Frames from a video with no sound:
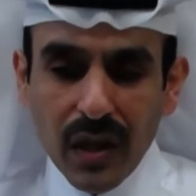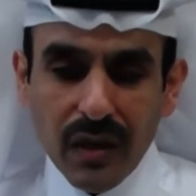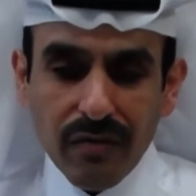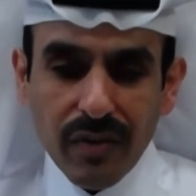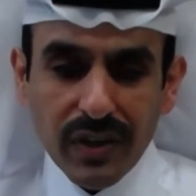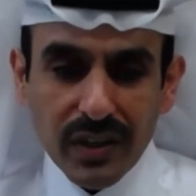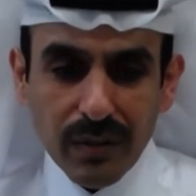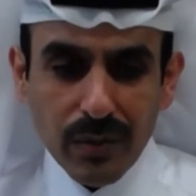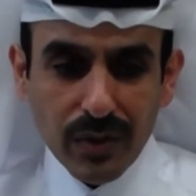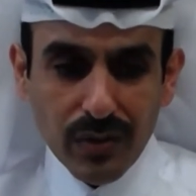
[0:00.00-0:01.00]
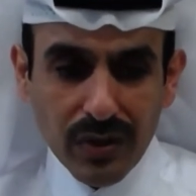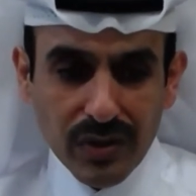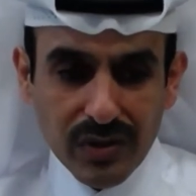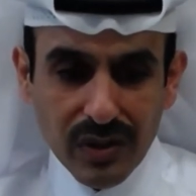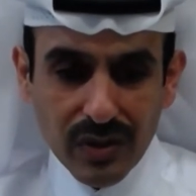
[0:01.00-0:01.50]
inviting me to
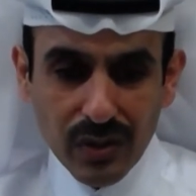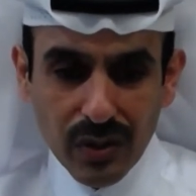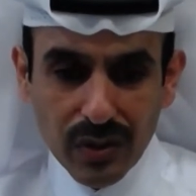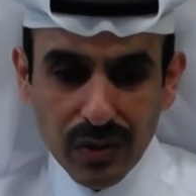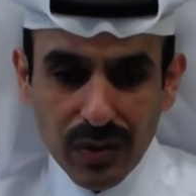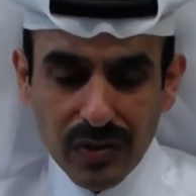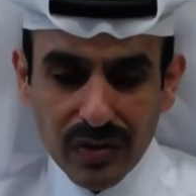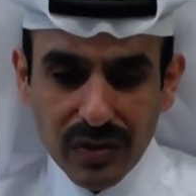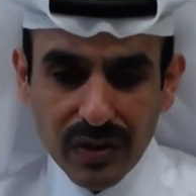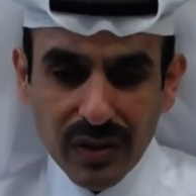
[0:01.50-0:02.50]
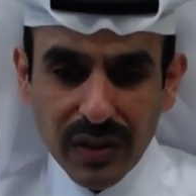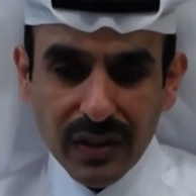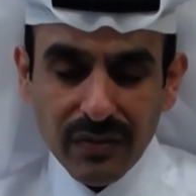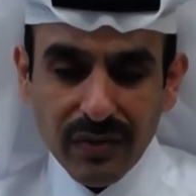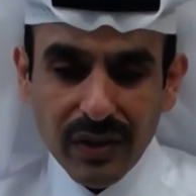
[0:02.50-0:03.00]
this
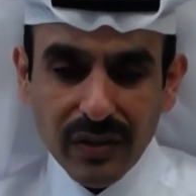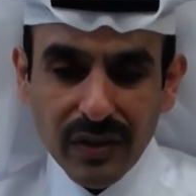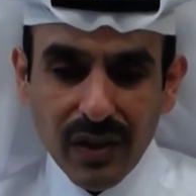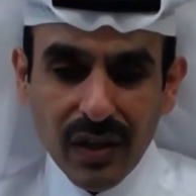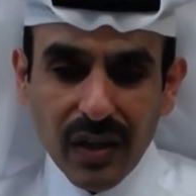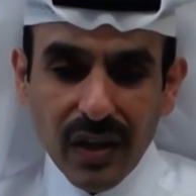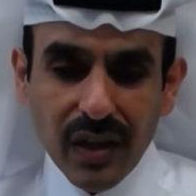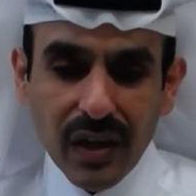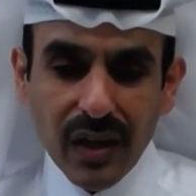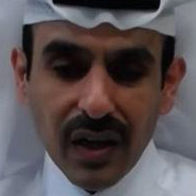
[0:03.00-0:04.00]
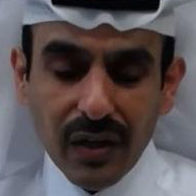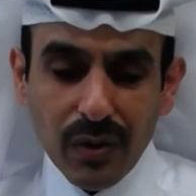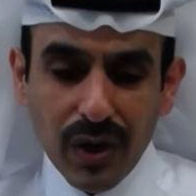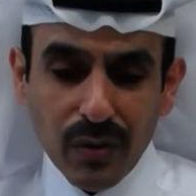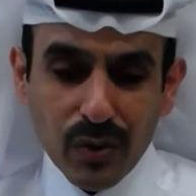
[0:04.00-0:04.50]
great event.
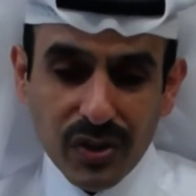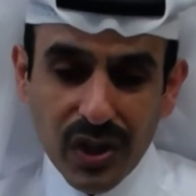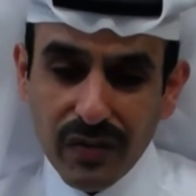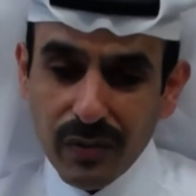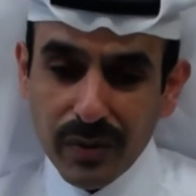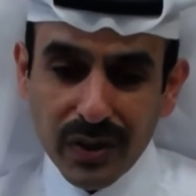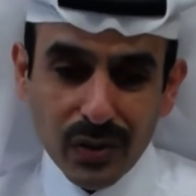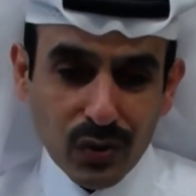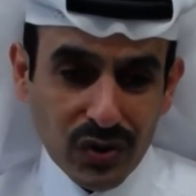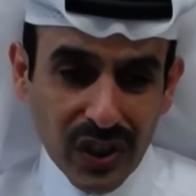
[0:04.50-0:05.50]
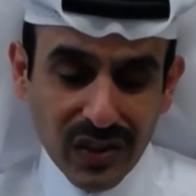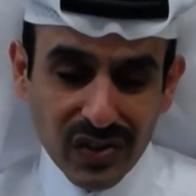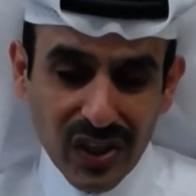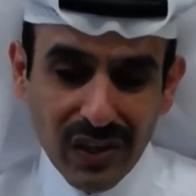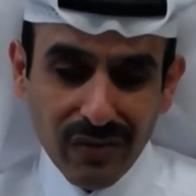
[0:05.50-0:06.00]
I wish everybody to stay
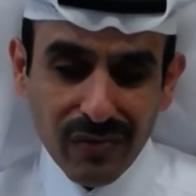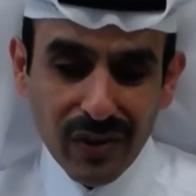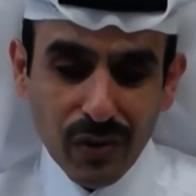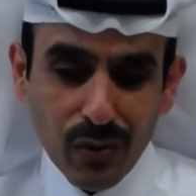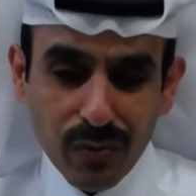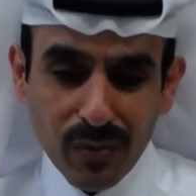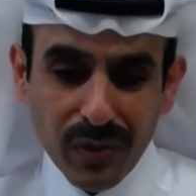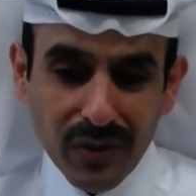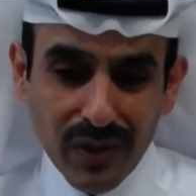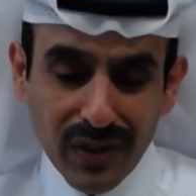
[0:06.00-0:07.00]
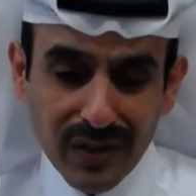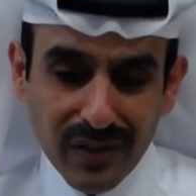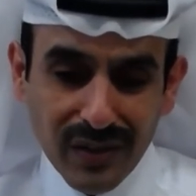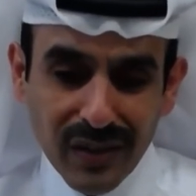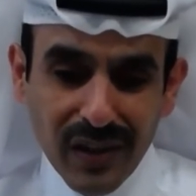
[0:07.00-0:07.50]
safe. I hope
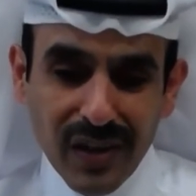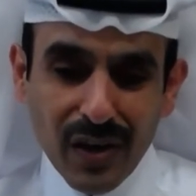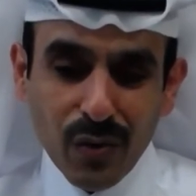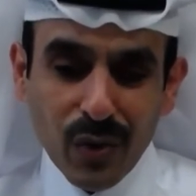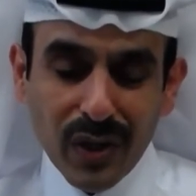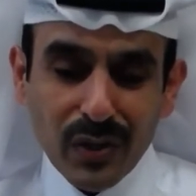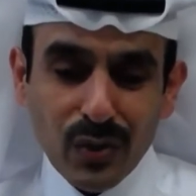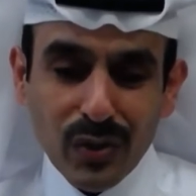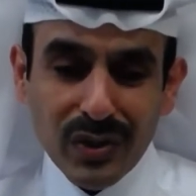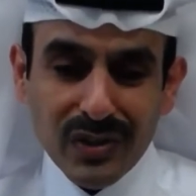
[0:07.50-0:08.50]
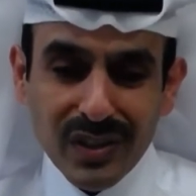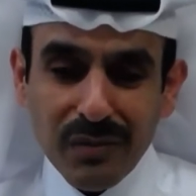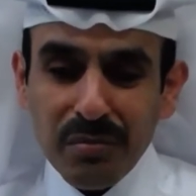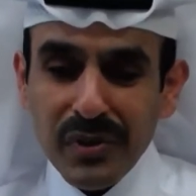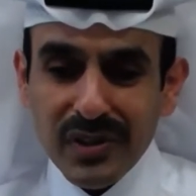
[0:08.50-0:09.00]
that we can do this
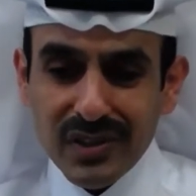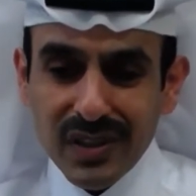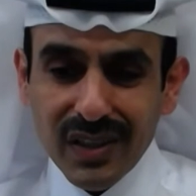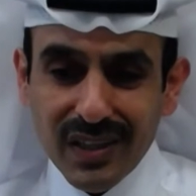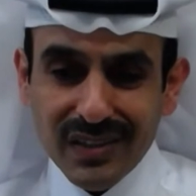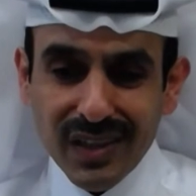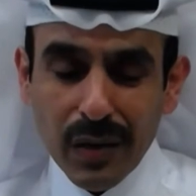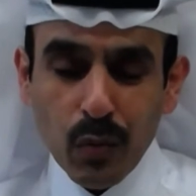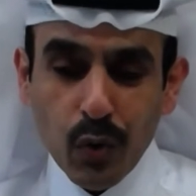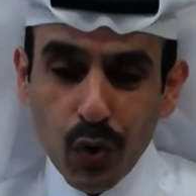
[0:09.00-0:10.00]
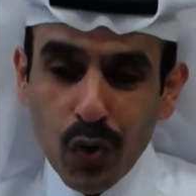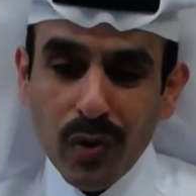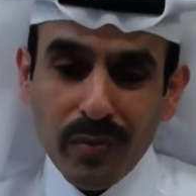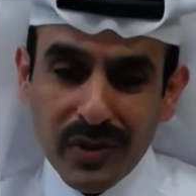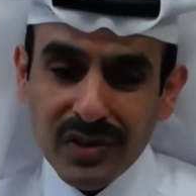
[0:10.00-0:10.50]
in person next time. We
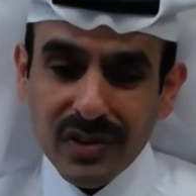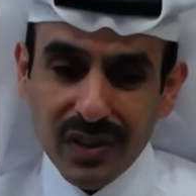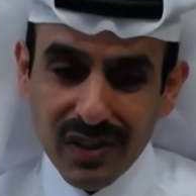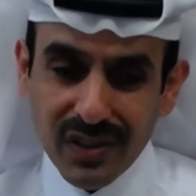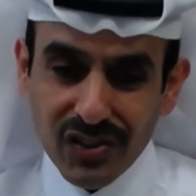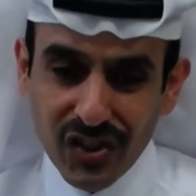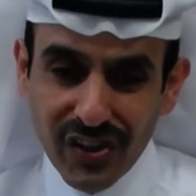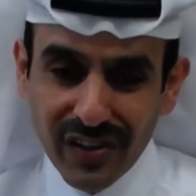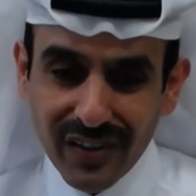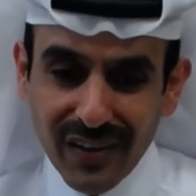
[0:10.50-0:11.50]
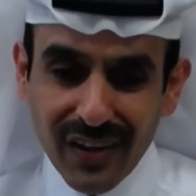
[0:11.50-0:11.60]
all miss seeing each other.